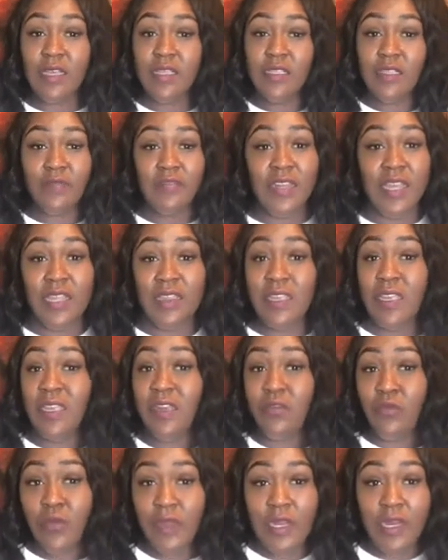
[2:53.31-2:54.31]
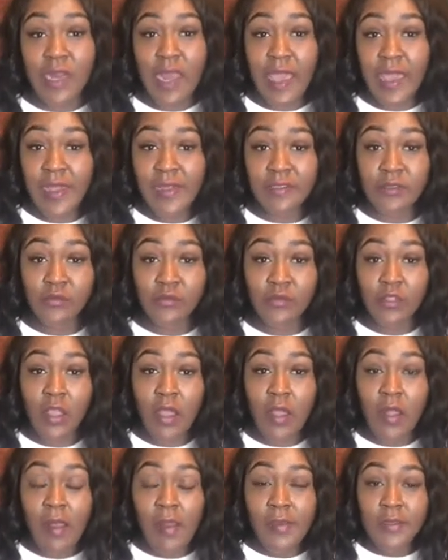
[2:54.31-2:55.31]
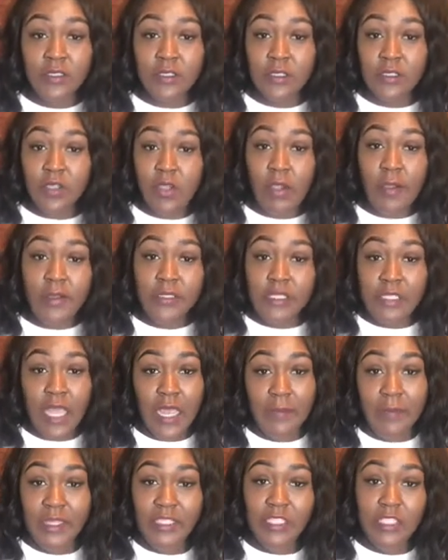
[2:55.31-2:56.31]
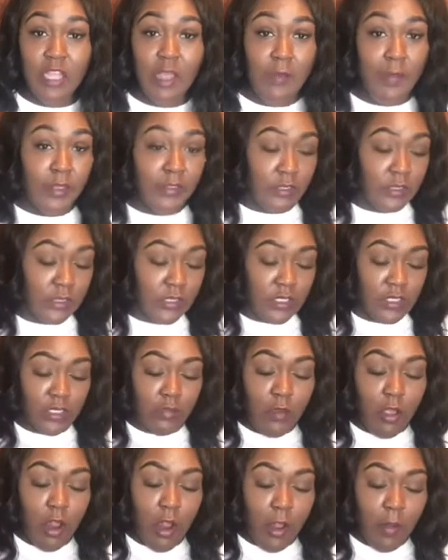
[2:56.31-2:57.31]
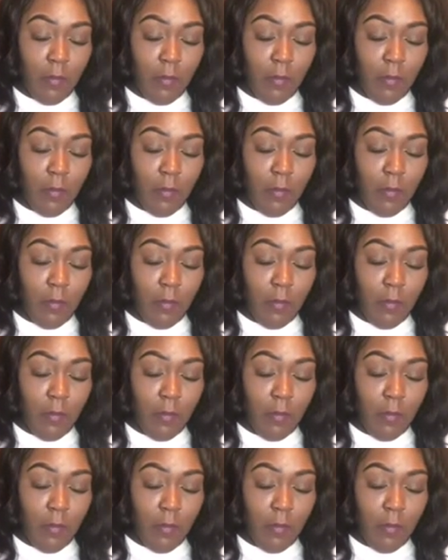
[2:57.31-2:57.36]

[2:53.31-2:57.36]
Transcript: Cause I'm gonna have to edit one tonight. So I can make sure I'm posting it tomorrow.